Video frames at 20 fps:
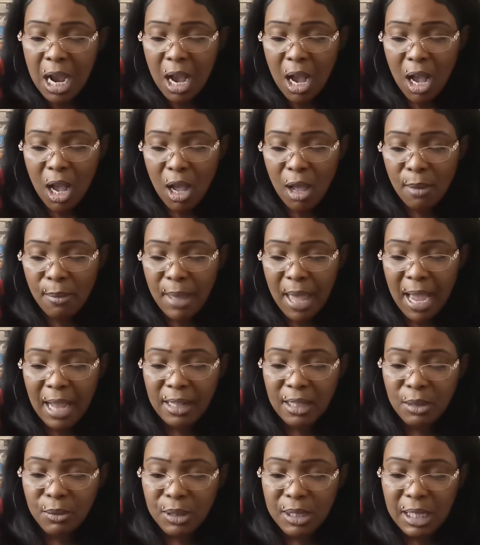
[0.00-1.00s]

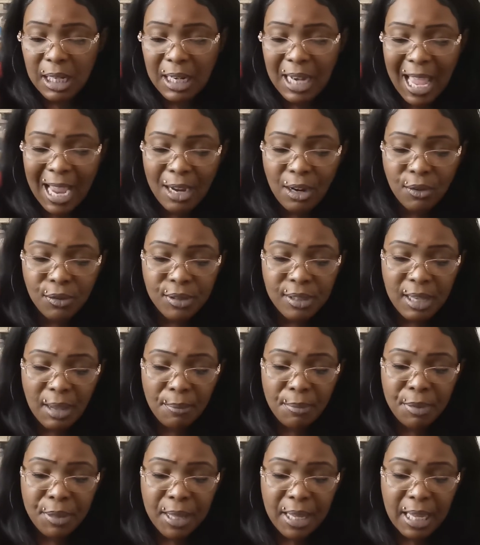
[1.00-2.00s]
and there was a lack of
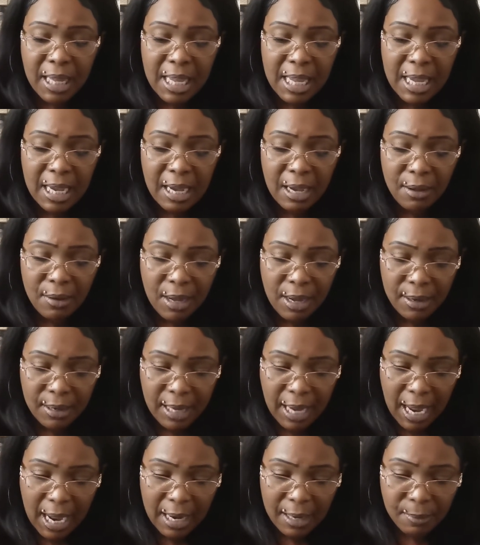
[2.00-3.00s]
something here,
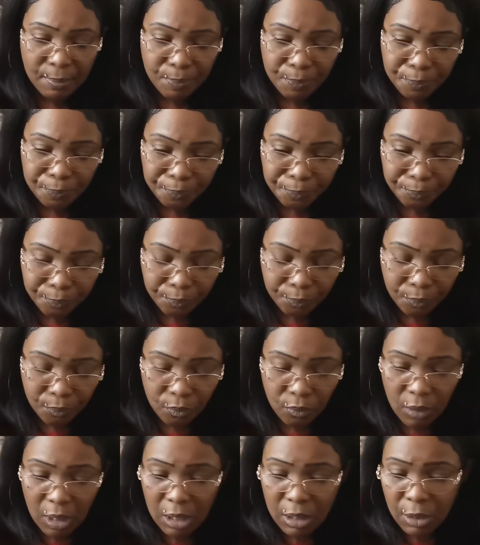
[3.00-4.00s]
okay?
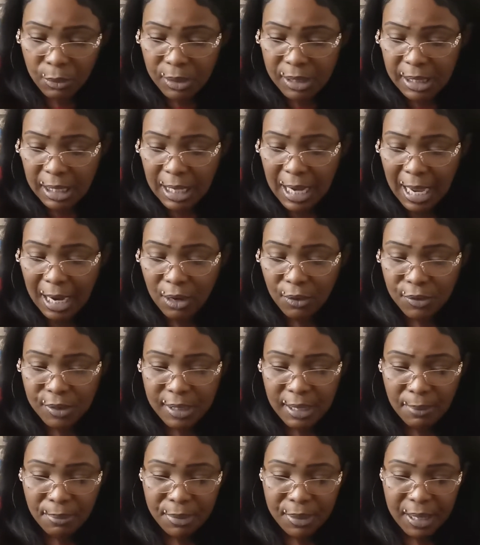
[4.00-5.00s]
There was a lack of
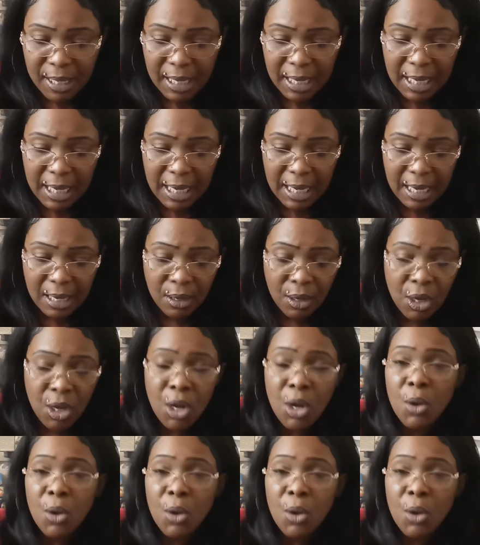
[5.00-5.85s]
something here.